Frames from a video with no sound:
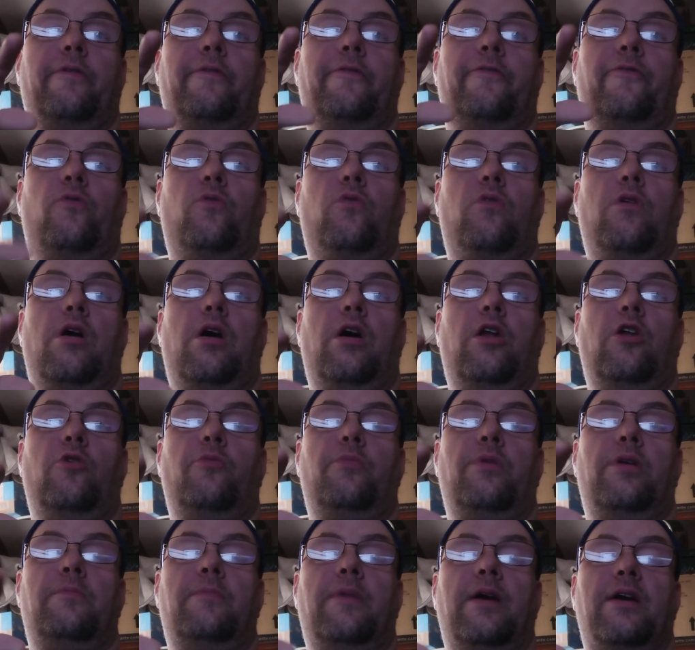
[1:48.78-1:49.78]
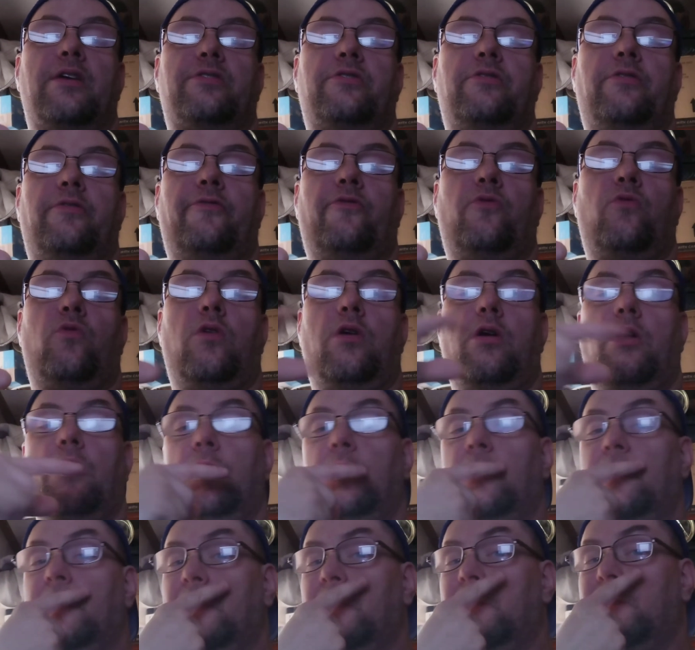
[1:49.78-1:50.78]
for autobidmaster for
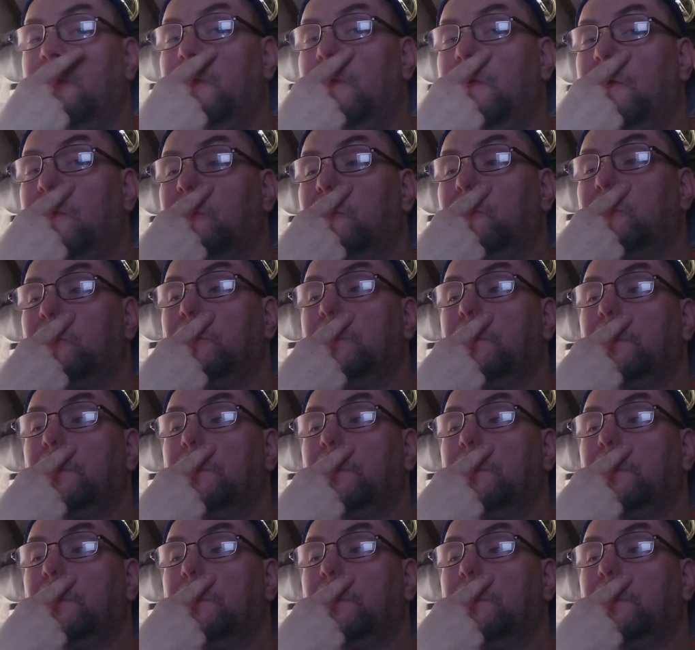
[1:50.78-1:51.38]
$199.